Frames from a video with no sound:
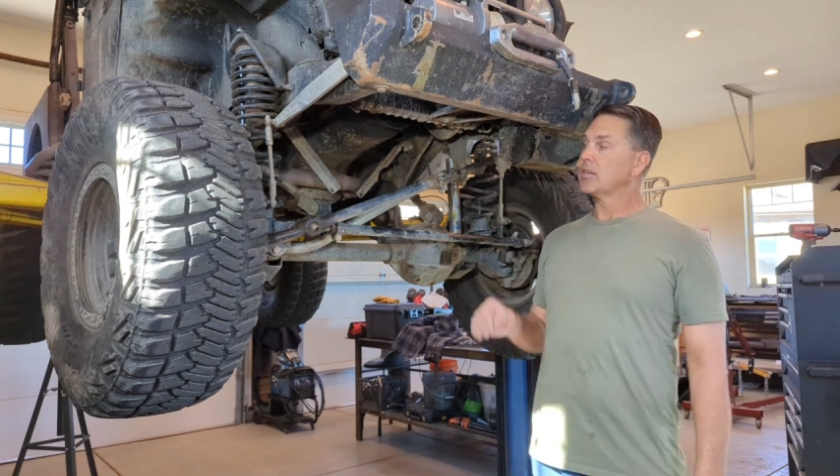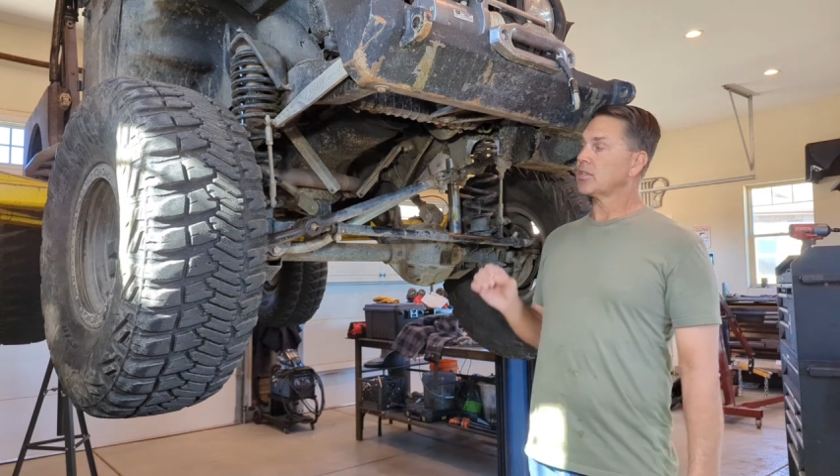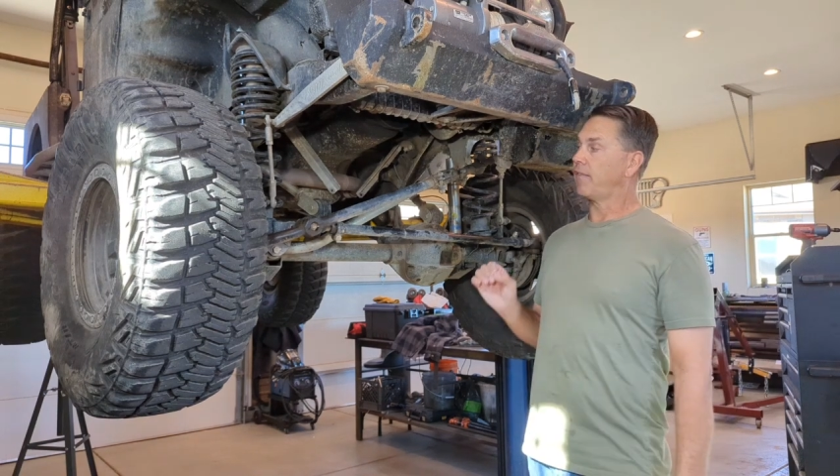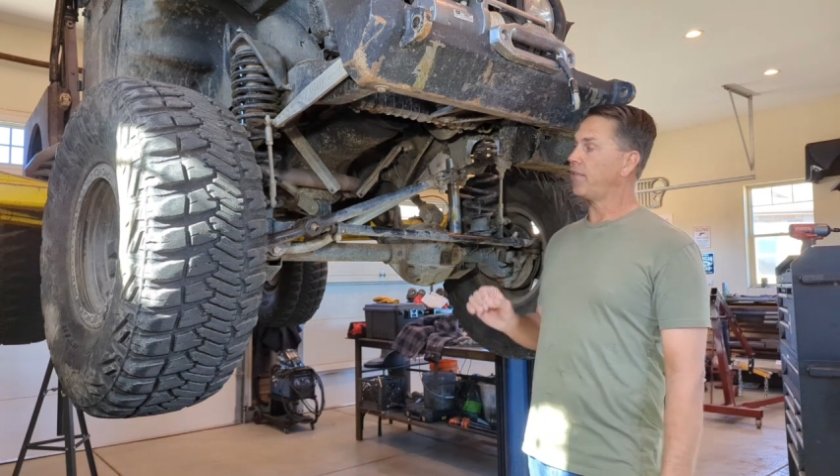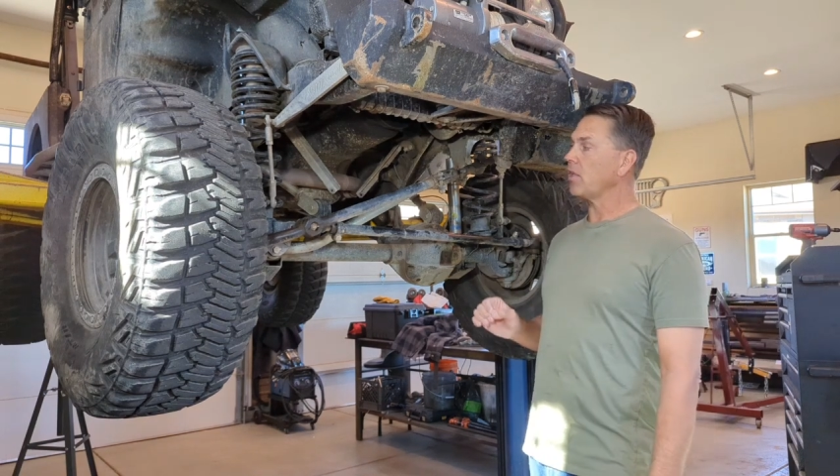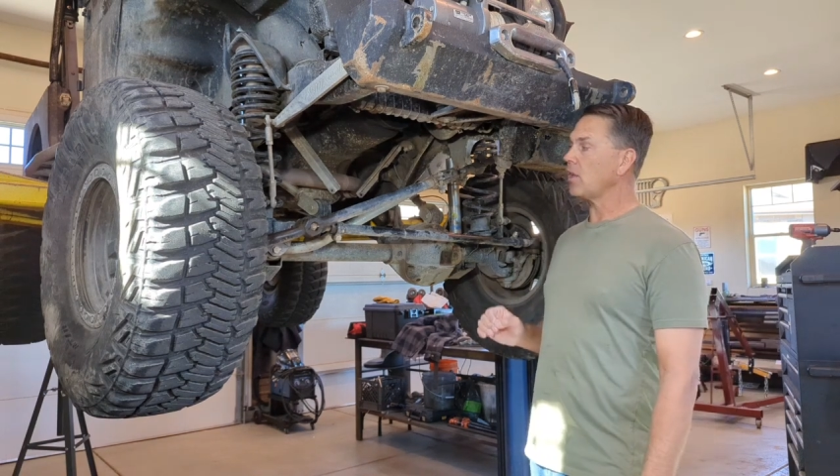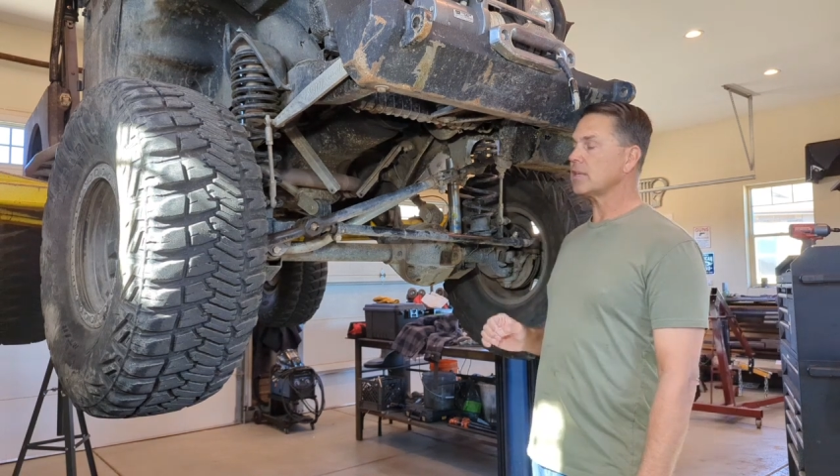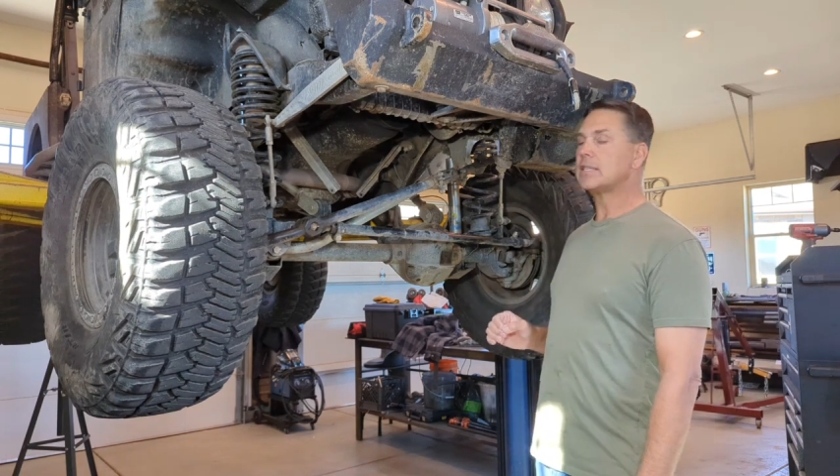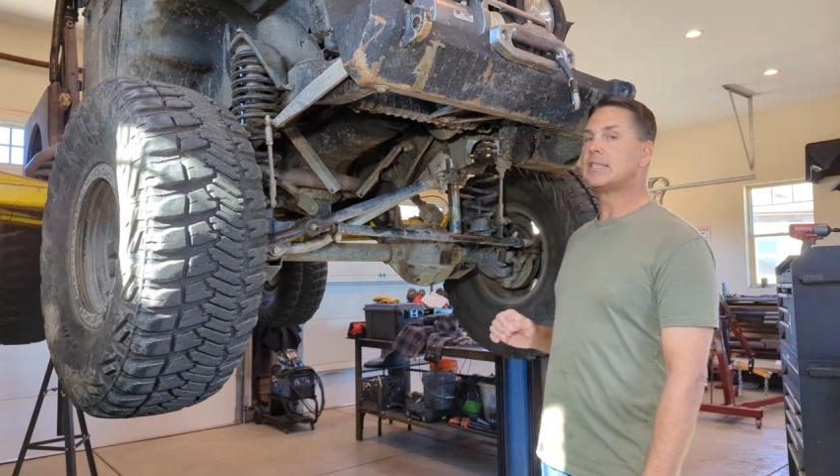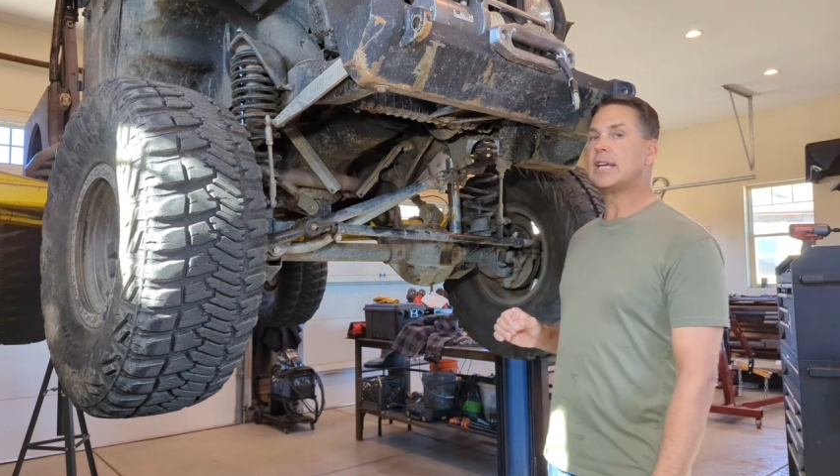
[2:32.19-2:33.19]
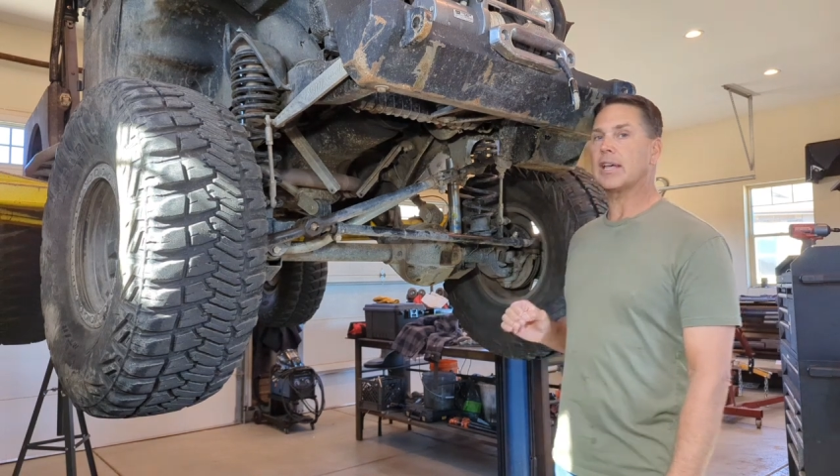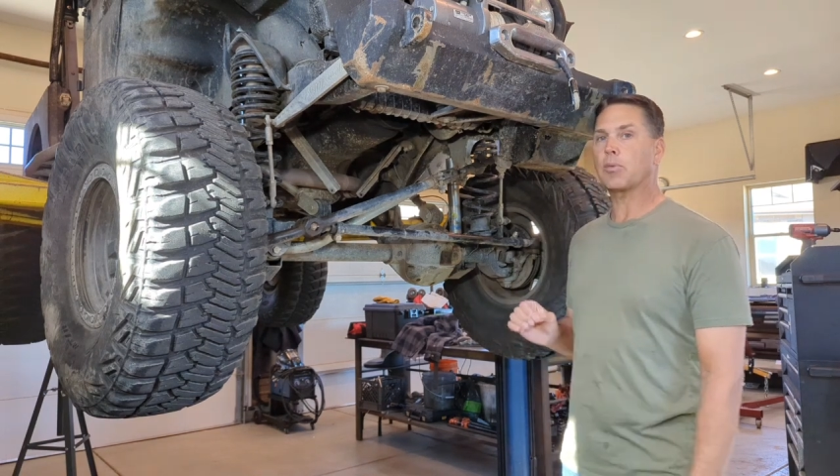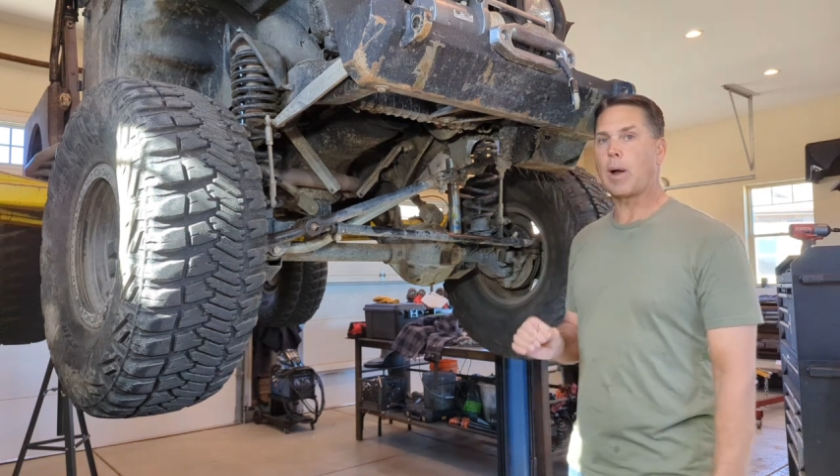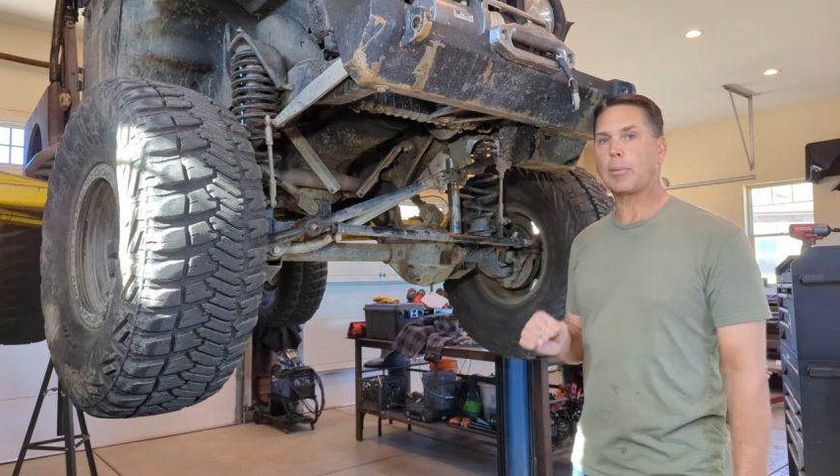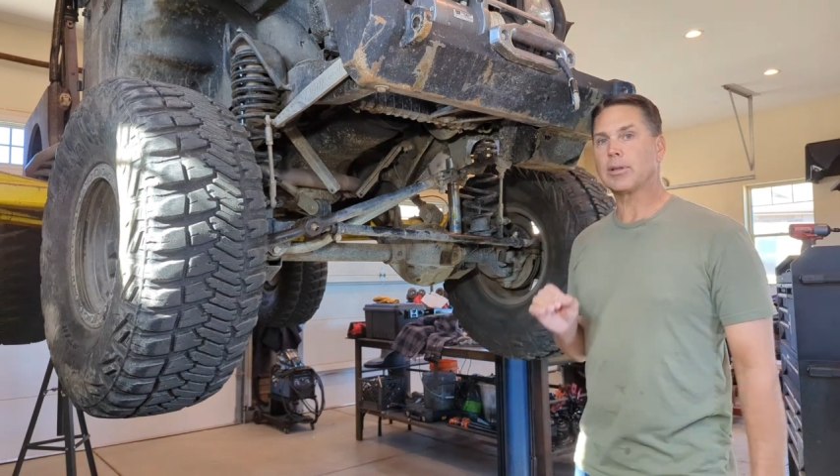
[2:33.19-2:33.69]
So full-on
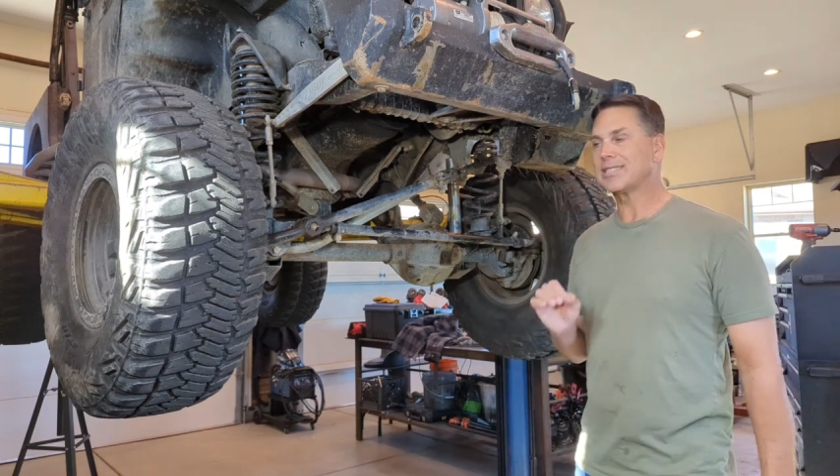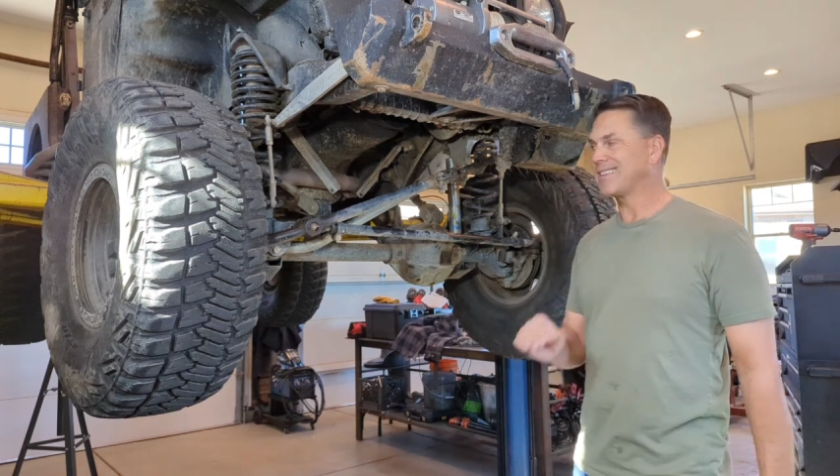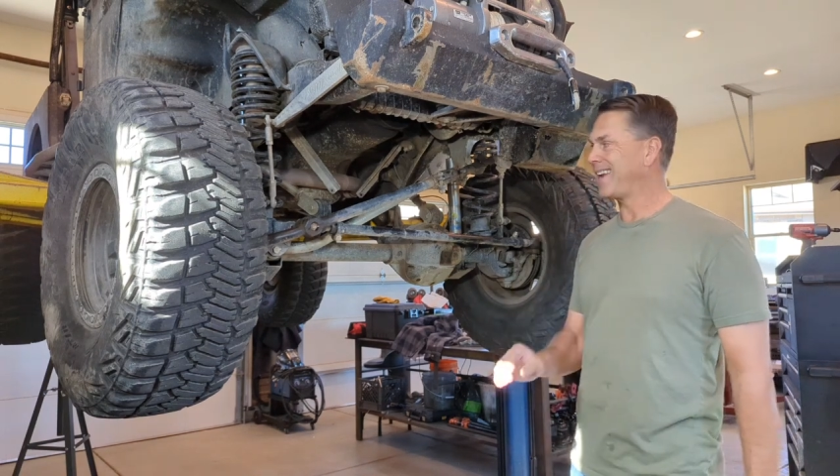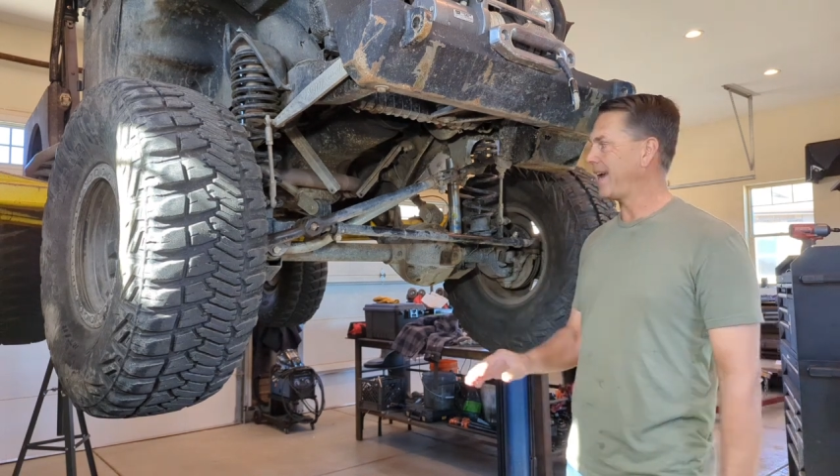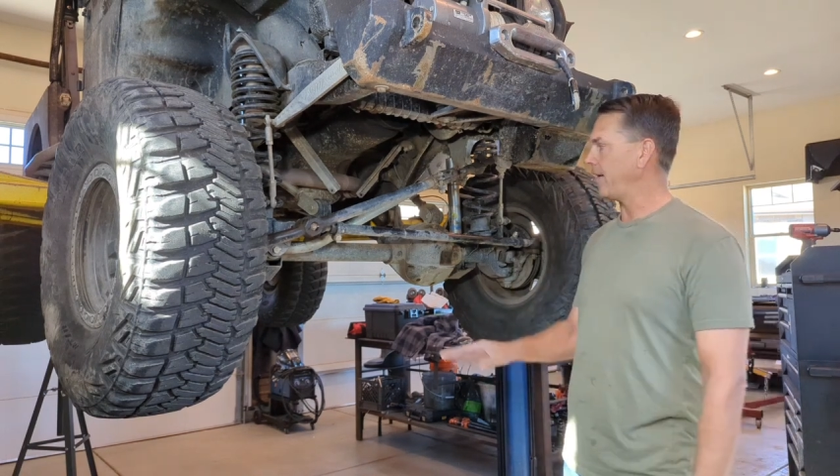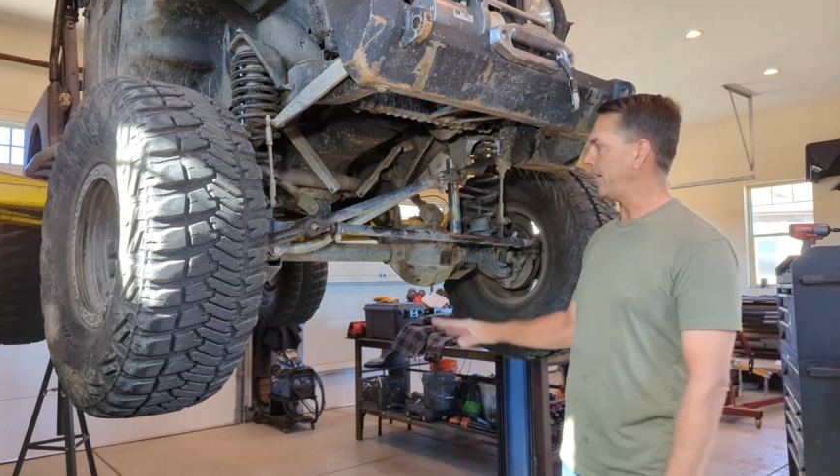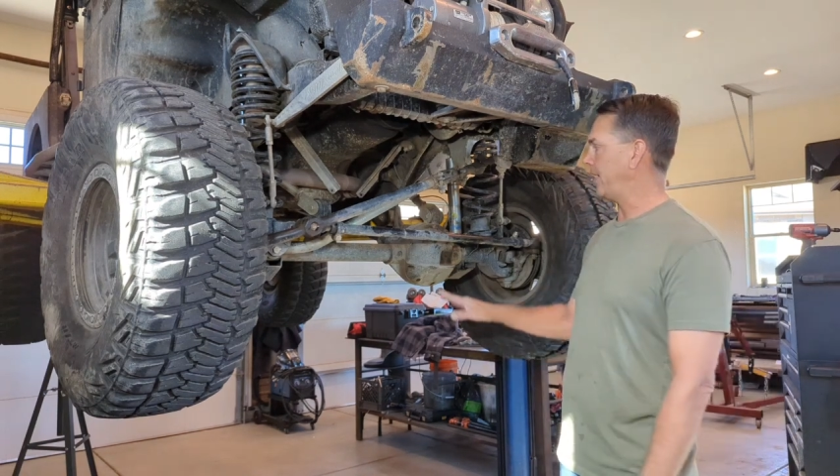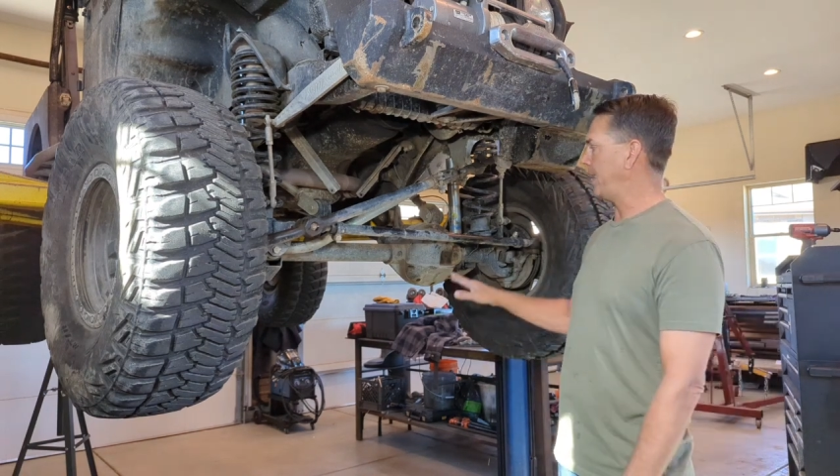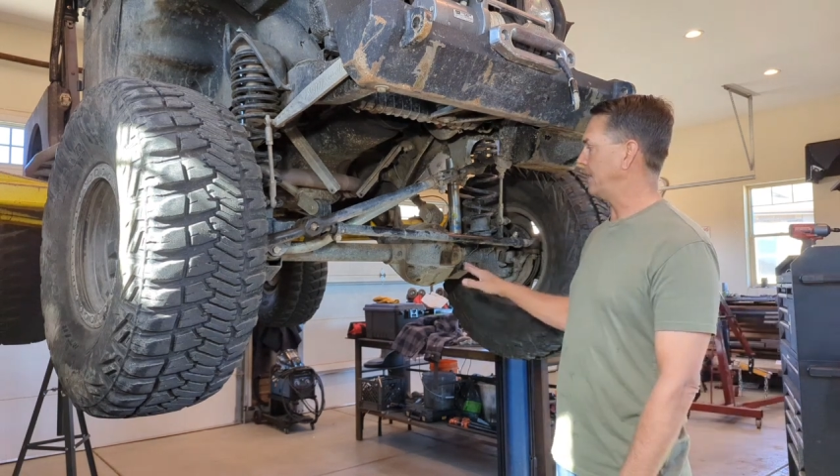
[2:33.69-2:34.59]
death wobble is inherent